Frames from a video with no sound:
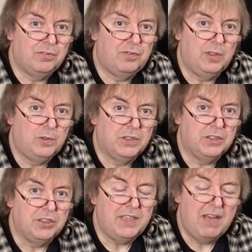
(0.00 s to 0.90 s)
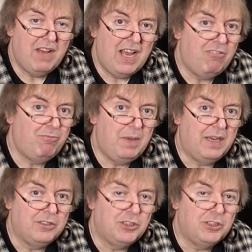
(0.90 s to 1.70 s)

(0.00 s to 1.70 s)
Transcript: of filters, never have been.